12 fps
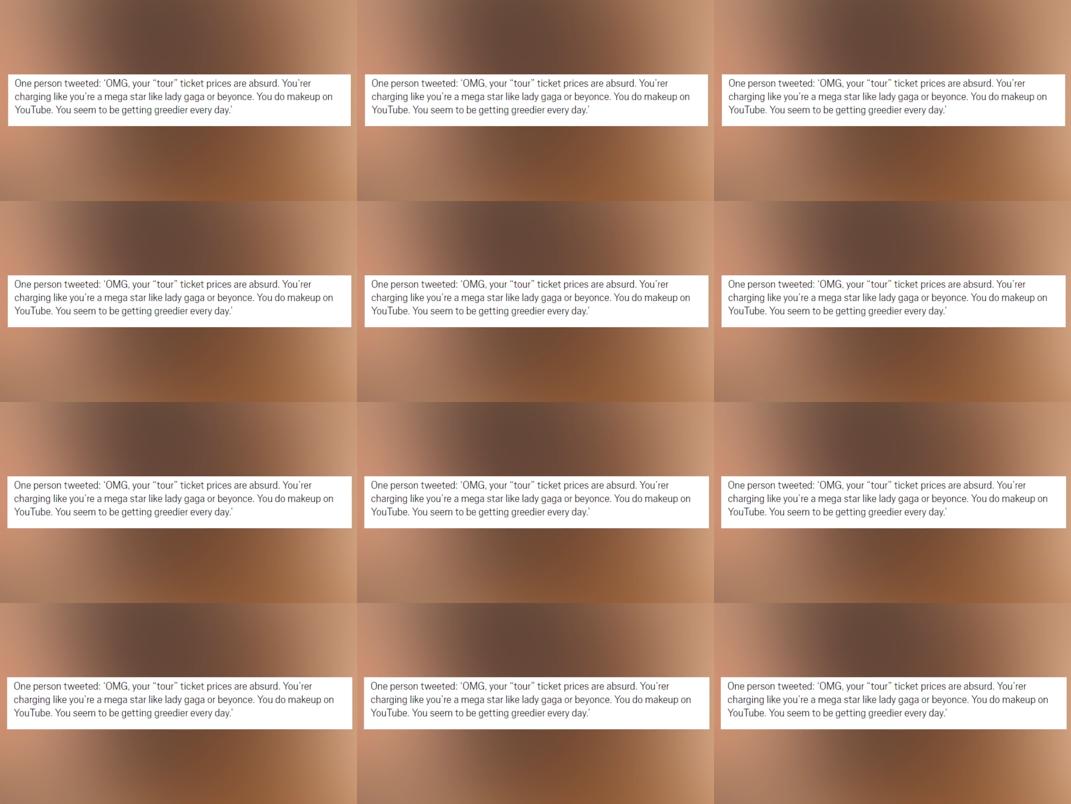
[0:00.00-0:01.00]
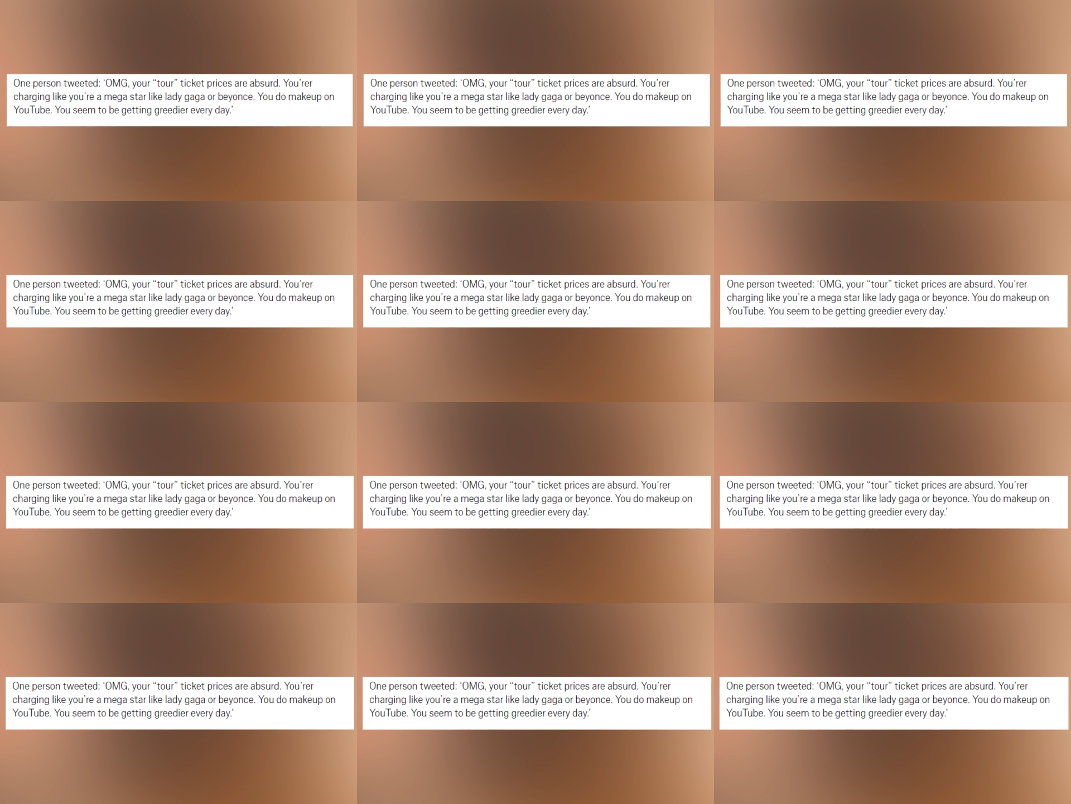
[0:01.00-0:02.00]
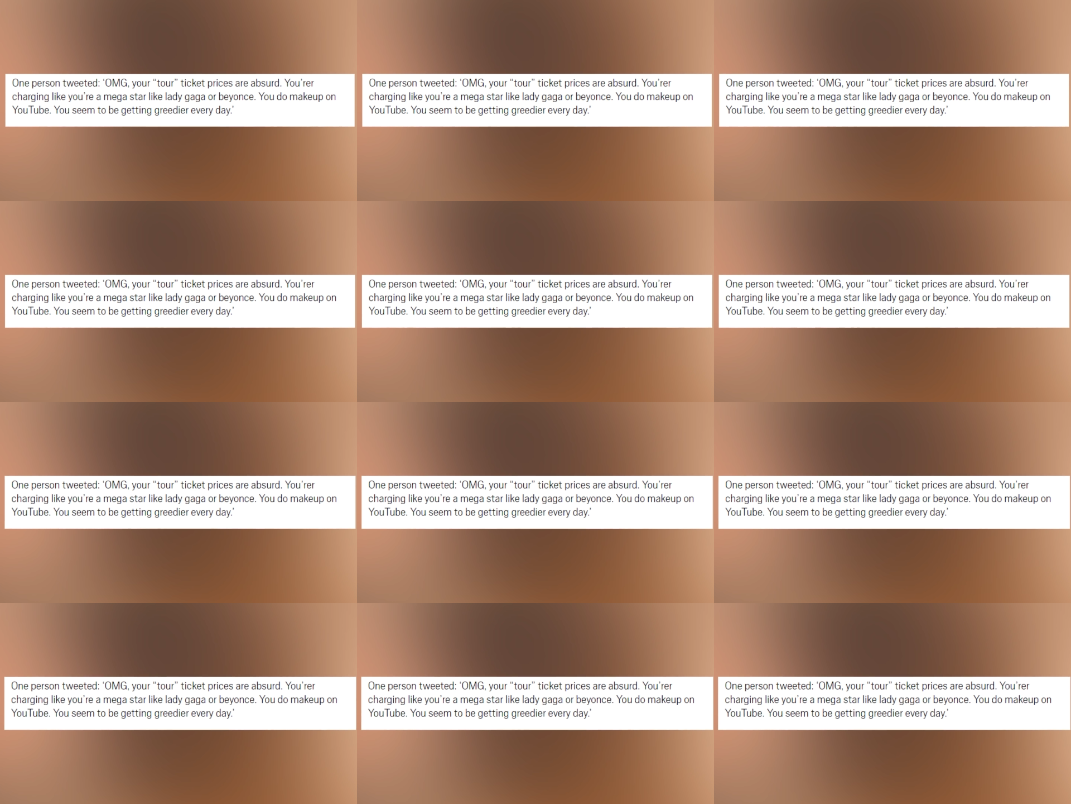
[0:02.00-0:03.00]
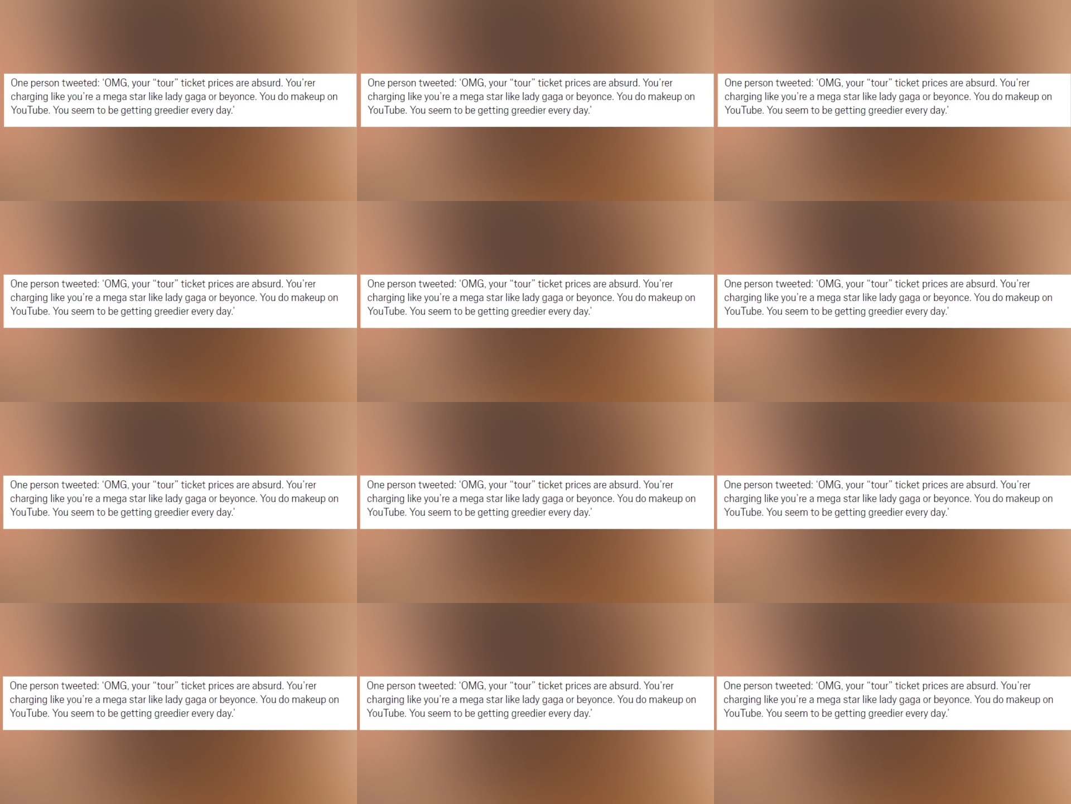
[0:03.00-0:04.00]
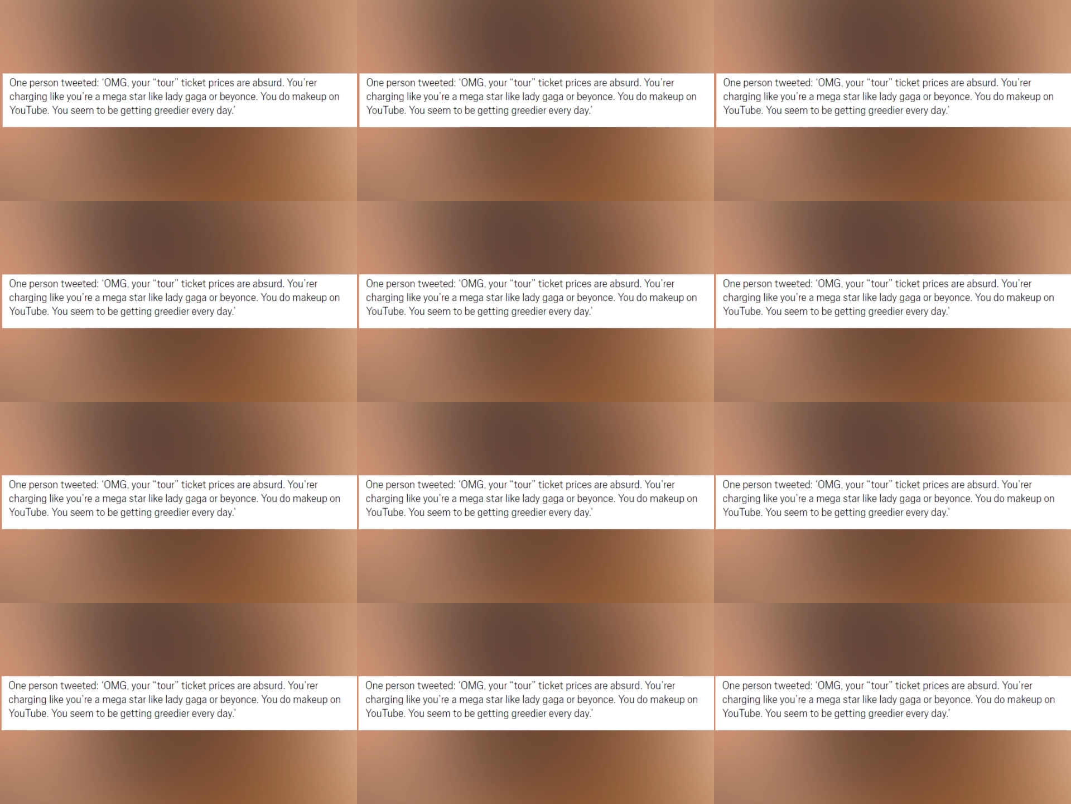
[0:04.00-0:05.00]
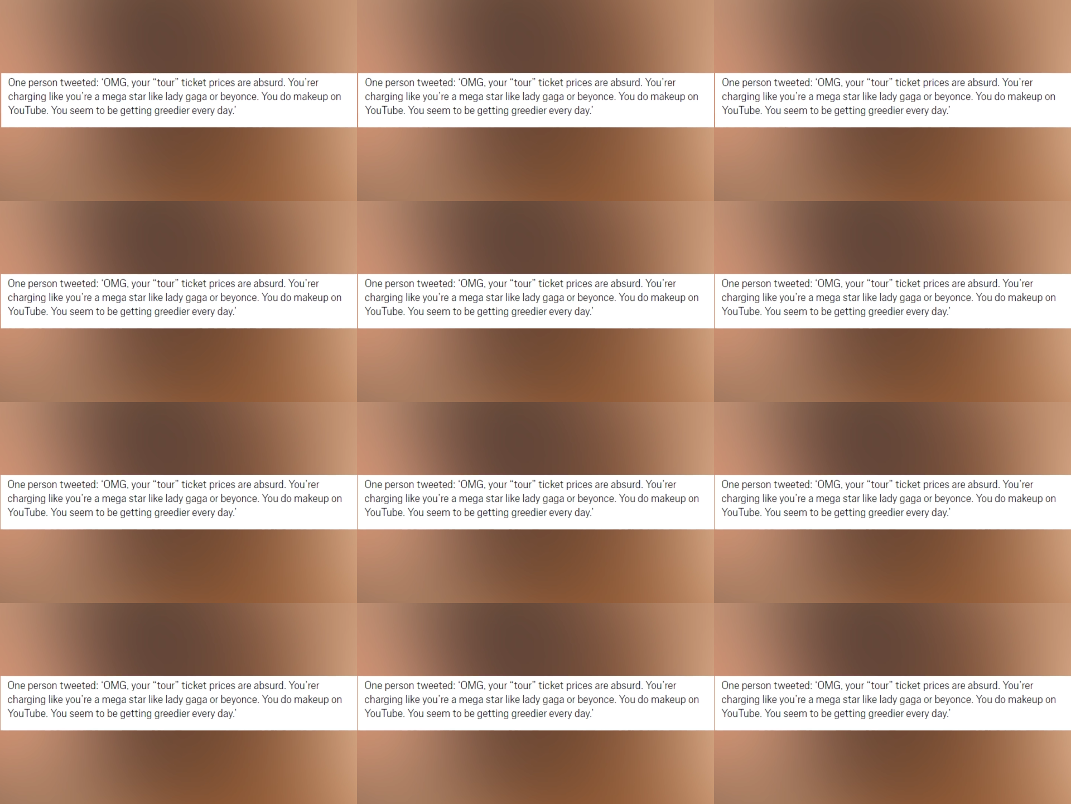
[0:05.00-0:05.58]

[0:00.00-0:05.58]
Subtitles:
No face is visible, so there are no lips to read.